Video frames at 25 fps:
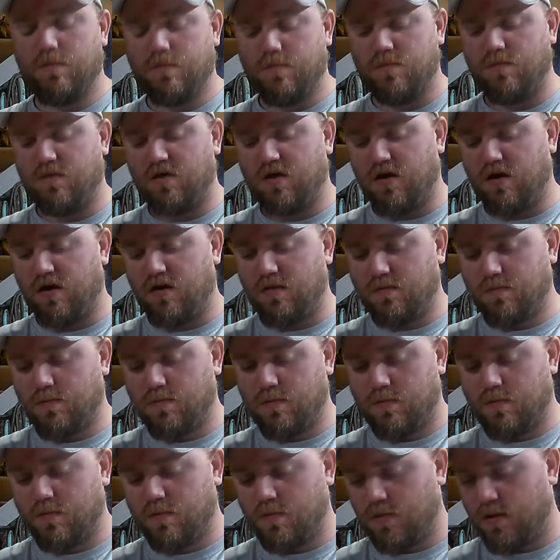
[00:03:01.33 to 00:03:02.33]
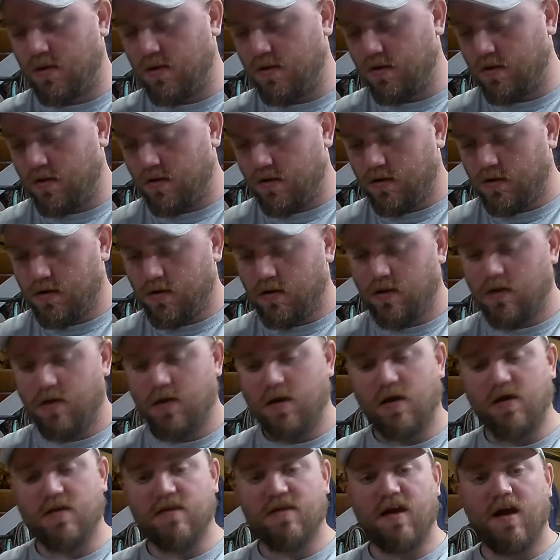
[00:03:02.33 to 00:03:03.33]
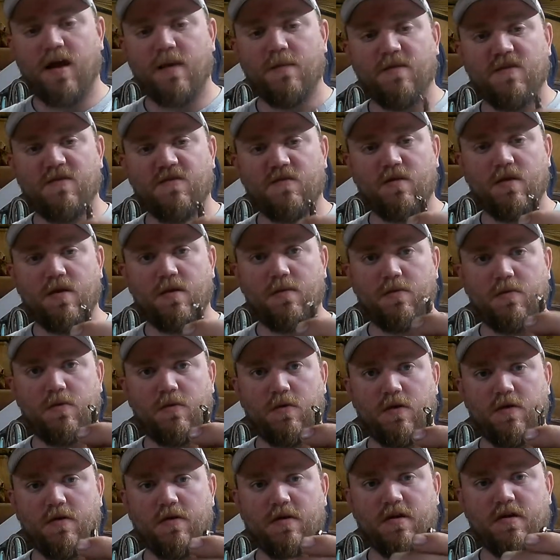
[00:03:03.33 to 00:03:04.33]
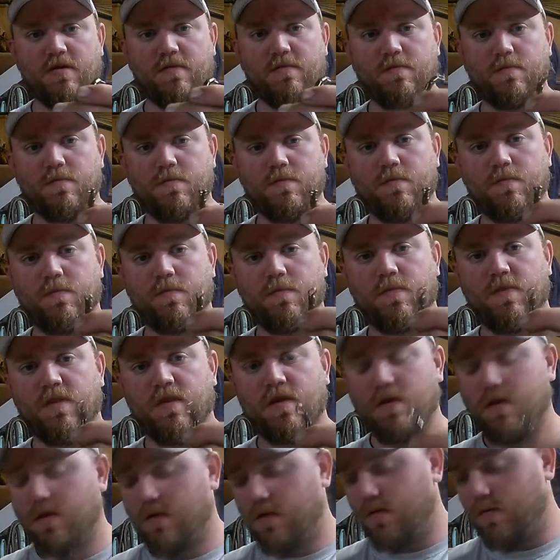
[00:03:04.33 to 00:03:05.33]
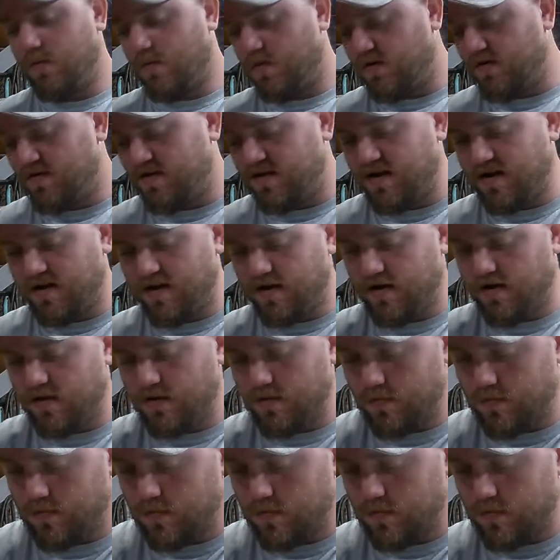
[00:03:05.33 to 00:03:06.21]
Okay, I tie my swivel on there. What's that do?